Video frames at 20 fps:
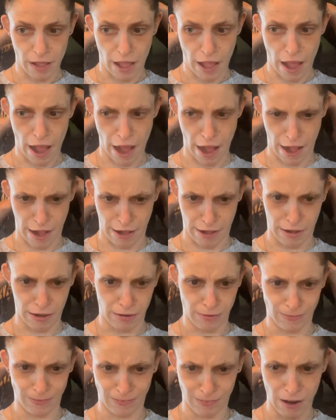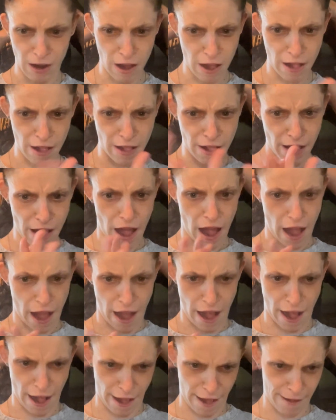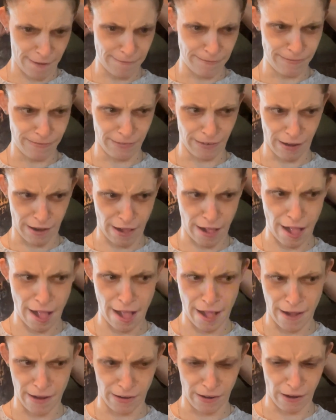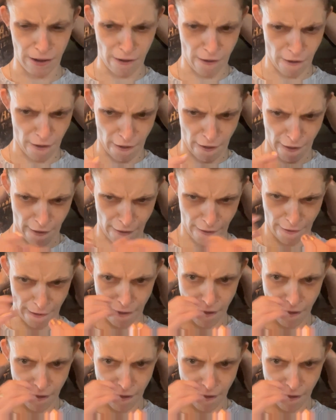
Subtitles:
And when I first started,